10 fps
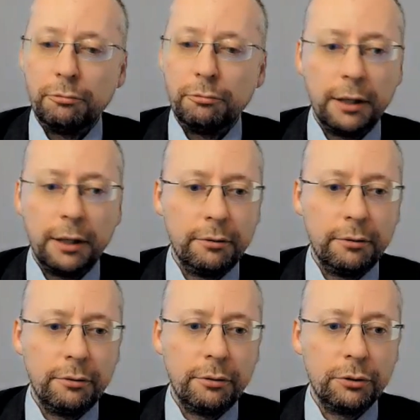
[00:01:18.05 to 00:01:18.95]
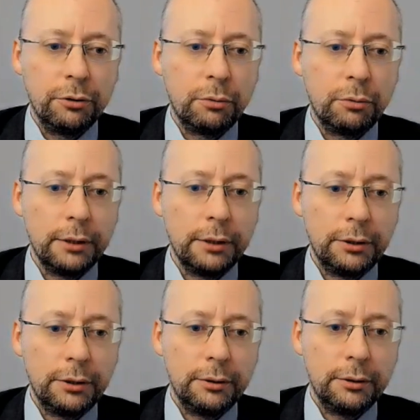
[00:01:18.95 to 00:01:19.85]
then there is a
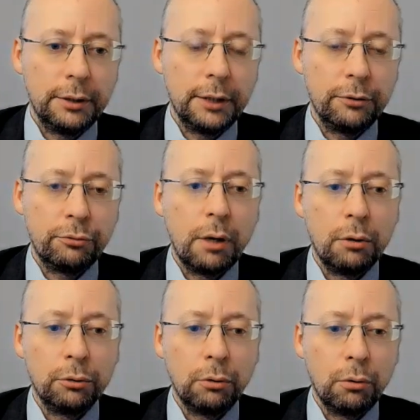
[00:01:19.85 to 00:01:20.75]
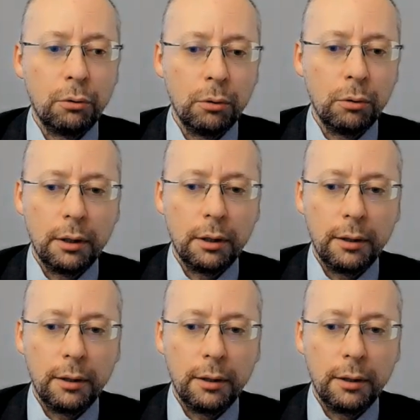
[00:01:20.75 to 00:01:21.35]
request sent throughout all